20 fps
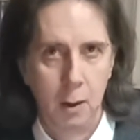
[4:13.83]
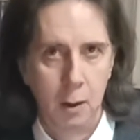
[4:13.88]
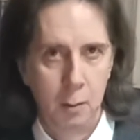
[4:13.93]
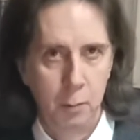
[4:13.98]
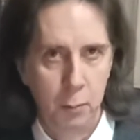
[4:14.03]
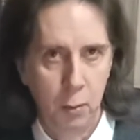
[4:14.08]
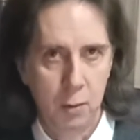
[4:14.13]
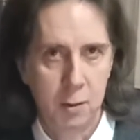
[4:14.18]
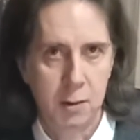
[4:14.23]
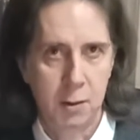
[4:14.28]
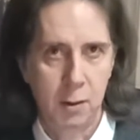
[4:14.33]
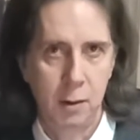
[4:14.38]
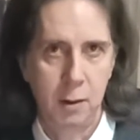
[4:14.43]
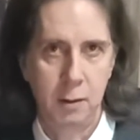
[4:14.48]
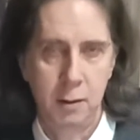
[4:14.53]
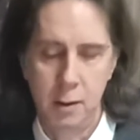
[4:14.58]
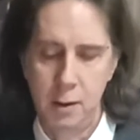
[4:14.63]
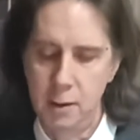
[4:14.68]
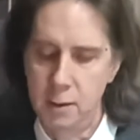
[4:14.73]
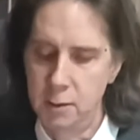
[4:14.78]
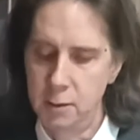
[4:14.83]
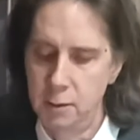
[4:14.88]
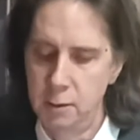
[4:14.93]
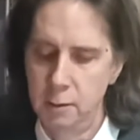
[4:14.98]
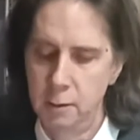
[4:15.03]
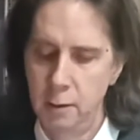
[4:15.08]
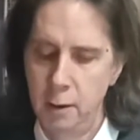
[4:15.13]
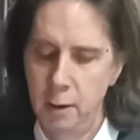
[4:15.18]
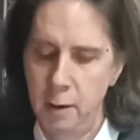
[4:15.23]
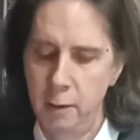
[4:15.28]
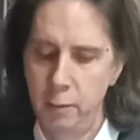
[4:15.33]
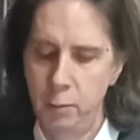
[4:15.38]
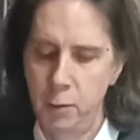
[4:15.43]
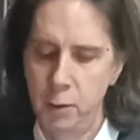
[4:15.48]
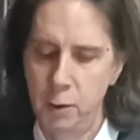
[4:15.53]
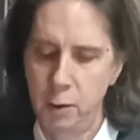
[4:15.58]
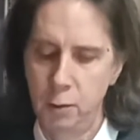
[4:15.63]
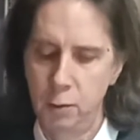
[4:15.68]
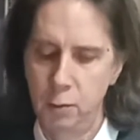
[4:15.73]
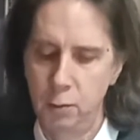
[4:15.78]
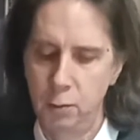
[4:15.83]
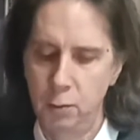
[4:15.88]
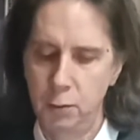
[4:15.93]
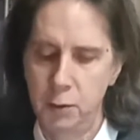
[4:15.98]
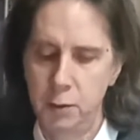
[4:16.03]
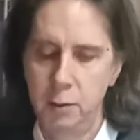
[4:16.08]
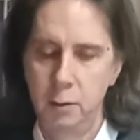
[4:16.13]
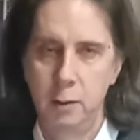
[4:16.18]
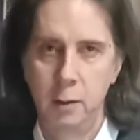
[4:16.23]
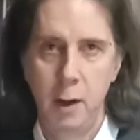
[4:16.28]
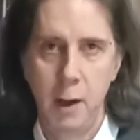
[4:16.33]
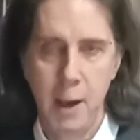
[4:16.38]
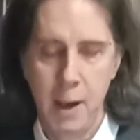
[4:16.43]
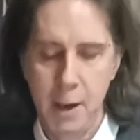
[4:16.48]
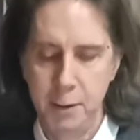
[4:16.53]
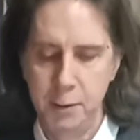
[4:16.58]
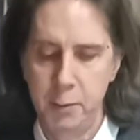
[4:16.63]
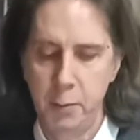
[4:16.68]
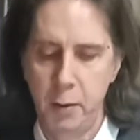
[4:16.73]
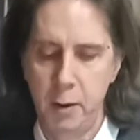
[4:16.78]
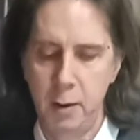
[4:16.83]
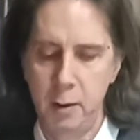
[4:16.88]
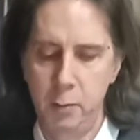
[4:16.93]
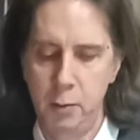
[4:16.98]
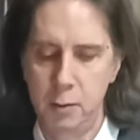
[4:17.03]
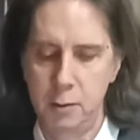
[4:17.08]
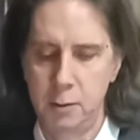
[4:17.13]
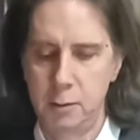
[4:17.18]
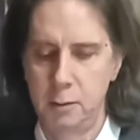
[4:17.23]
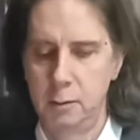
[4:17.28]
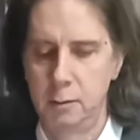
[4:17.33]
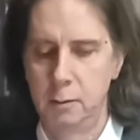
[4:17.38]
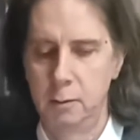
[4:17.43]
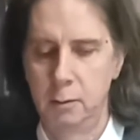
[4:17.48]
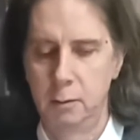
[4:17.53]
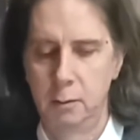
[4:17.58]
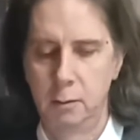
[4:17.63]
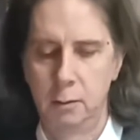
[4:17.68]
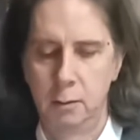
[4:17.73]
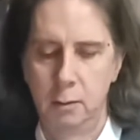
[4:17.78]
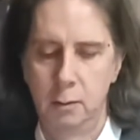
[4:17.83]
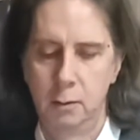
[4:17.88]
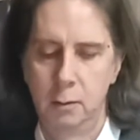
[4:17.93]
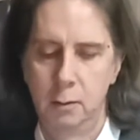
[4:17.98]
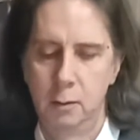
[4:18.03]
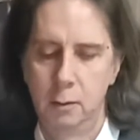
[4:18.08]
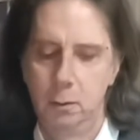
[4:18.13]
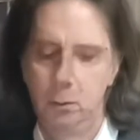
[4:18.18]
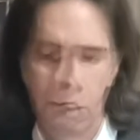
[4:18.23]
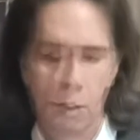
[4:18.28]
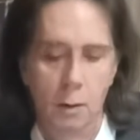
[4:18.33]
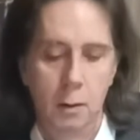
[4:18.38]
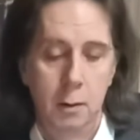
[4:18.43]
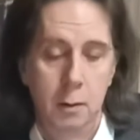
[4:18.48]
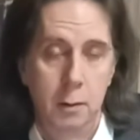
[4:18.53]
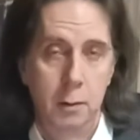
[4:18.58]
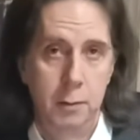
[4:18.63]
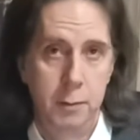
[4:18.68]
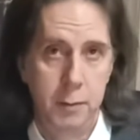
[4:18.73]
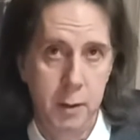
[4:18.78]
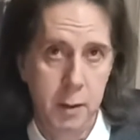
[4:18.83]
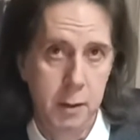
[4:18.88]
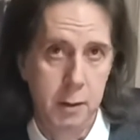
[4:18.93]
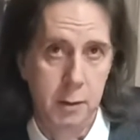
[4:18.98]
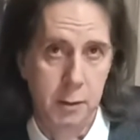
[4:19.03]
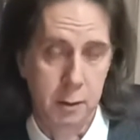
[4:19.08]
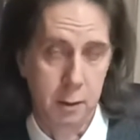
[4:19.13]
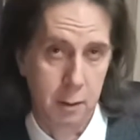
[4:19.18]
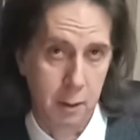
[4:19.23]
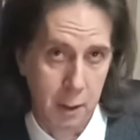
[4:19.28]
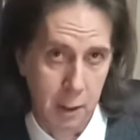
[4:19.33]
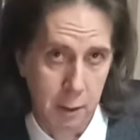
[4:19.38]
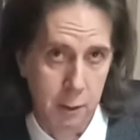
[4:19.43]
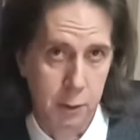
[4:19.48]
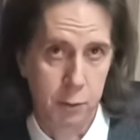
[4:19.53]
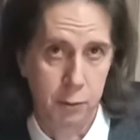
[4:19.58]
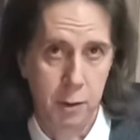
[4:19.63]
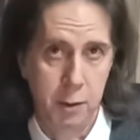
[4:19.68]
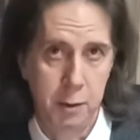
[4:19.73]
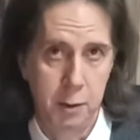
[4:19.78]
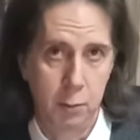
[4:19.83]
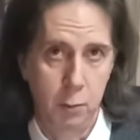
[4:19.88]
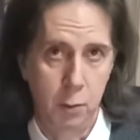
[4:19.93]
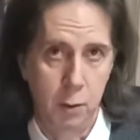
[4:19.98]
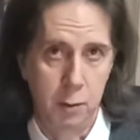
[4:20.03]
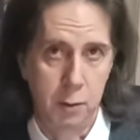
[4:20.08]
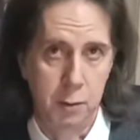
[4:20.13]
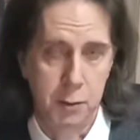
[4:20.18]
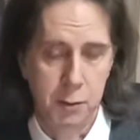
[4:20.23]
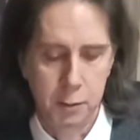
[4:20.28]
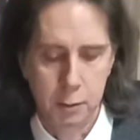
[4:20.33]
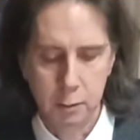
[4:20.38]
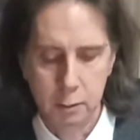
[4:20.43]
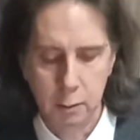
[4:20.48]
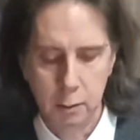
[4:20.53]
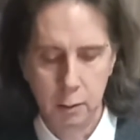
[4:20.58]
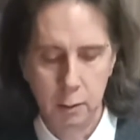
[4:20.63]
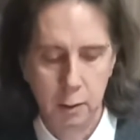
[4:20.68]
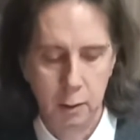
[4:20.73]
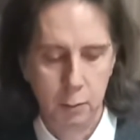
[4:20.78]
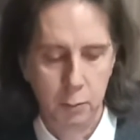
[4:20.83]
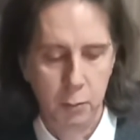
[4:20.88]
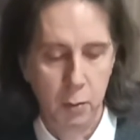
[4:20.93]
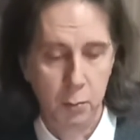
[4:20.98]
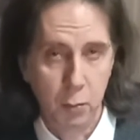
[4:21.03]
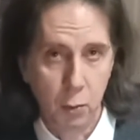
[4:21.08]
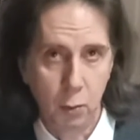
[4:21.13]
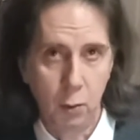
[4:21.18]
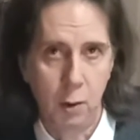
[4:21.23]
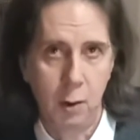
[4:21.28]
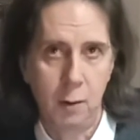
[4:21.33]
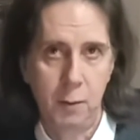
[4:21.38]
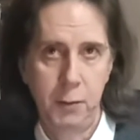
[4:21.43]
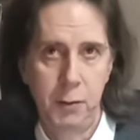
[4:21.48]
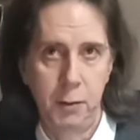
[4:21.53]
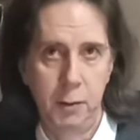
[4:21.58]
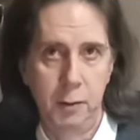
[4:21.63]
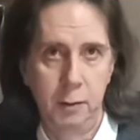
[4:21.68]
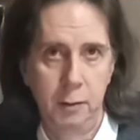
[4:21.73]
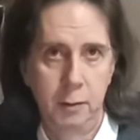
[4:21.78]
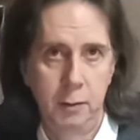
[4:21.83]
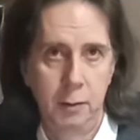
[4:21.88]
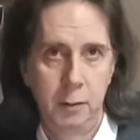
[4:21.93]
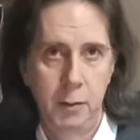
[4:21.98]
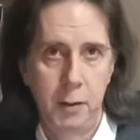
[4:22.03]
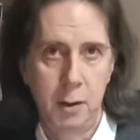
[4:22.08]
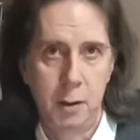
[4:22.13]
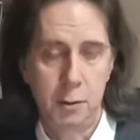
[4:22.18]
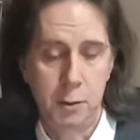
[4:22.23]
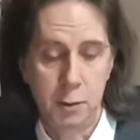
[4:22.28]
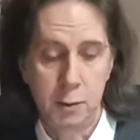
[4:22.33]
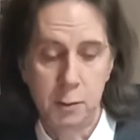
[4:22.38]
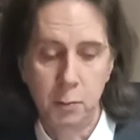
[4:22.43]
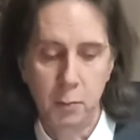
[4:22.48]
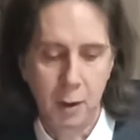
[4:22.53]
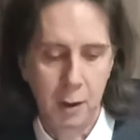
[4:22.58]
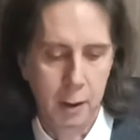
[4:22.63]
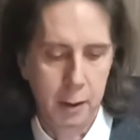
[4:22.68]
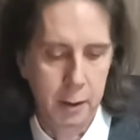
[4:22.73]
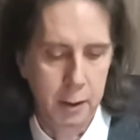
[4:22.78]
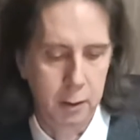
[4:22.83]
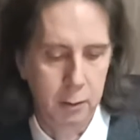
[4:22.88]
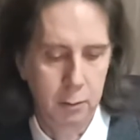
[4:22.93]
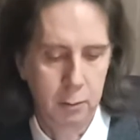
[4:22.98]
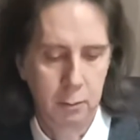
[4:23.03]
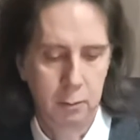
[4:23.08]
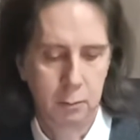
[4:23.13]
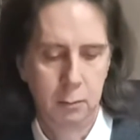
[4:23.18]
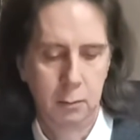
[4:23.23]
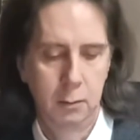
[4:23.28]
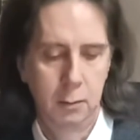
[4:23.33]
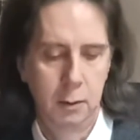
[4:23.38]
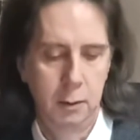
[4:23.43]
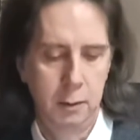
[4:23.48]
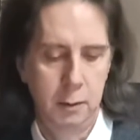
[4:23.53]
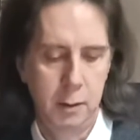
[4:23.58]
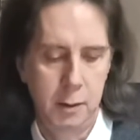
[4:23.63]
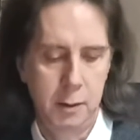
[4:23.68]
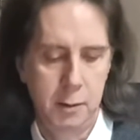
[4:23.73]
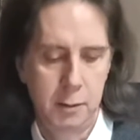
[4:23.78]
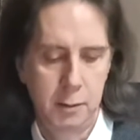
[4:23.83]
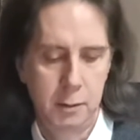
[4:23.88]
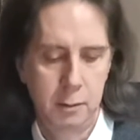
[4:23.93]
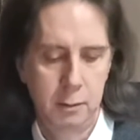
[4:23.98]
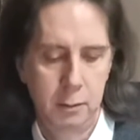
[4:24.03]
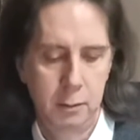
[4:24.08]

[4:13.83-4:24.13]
Books like this have what are called end papers. These are illustrated ones, but more often they are just plain, like this.